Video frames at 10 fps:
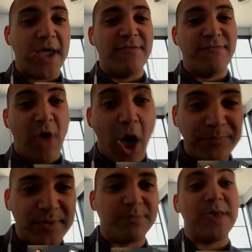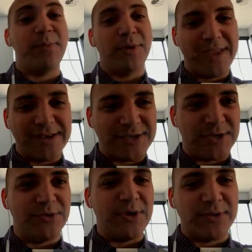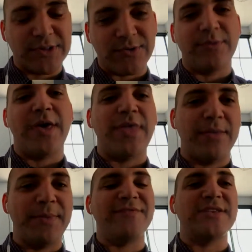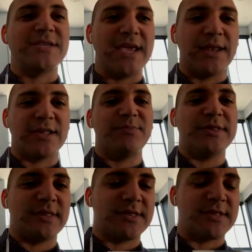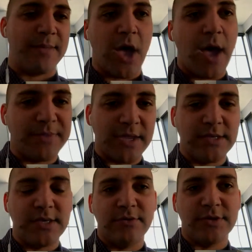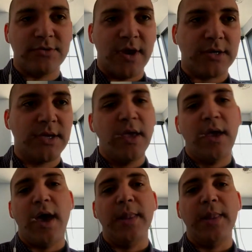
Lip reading: end up kind of opting people into useStrict without them having to take an explicit step to opting into useStrict,